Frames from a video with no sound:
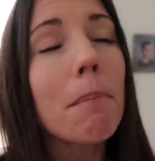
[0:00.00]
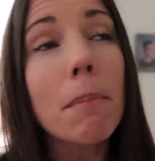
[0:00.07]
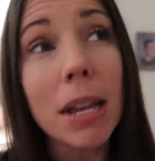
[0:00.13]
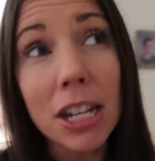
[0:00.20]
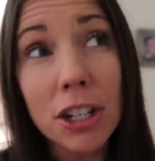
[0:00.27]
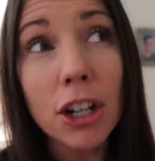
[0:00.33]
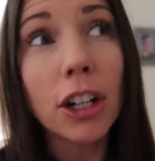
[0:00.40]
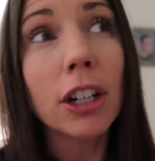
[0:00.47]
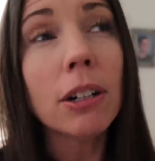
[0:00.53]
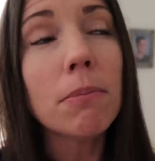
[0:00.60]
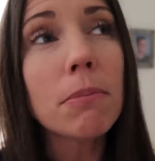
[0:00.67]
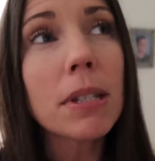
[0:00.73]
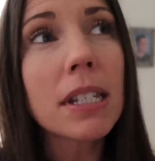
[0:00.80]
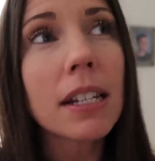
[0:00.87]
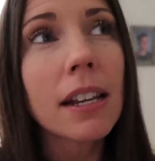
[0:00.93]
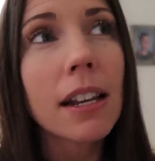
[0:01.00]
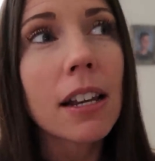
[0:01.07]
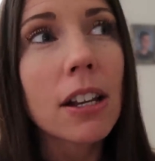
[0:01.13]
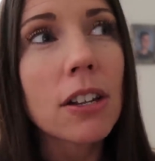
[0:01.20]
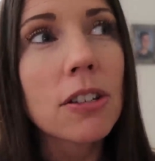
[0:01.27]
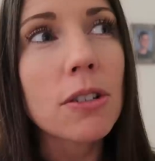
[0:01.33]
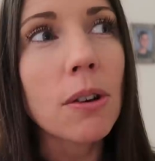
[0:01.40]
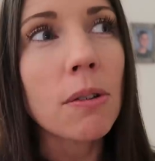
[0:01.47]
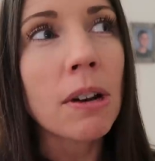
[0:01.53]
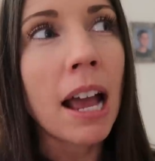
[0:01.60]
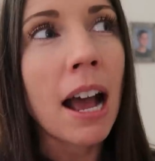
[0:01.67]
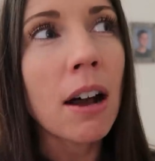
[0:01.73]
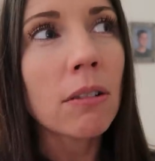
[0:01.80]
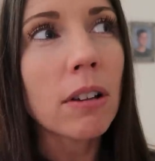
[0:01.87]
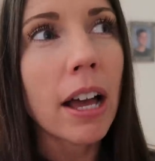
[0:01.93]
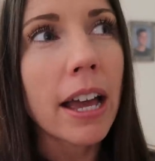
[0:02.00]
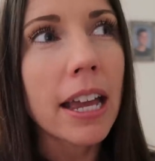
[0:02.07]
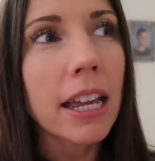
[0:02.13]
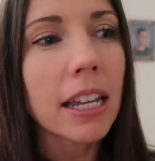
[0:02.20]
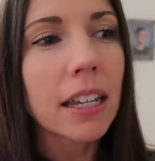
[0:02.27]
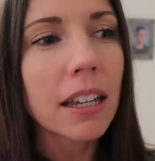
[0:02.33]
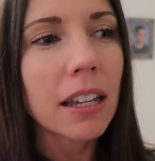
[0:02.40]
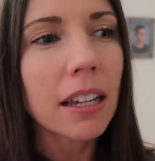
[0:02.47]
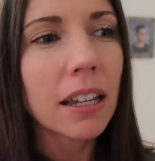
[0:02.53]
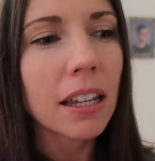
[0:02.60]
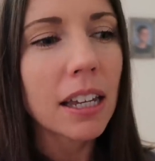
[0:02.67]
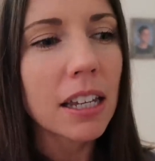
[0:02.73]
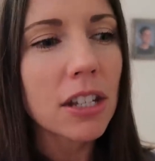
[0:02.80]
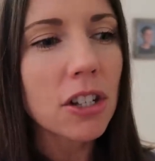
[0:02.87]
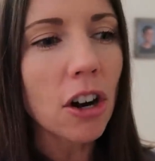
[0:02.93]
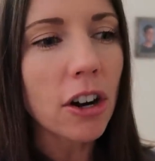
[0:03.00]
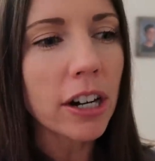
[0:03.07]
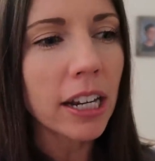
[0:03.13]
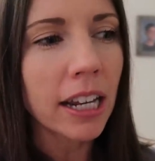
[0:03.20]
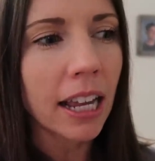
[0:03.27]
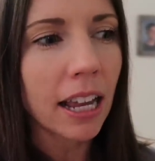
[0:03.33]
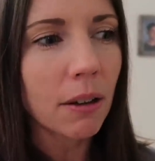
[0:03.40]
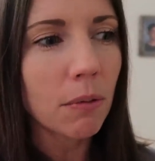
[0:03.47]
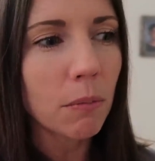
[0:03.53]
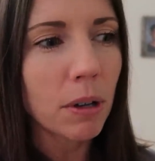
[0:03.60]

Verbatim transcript: midterms. So now like he's starting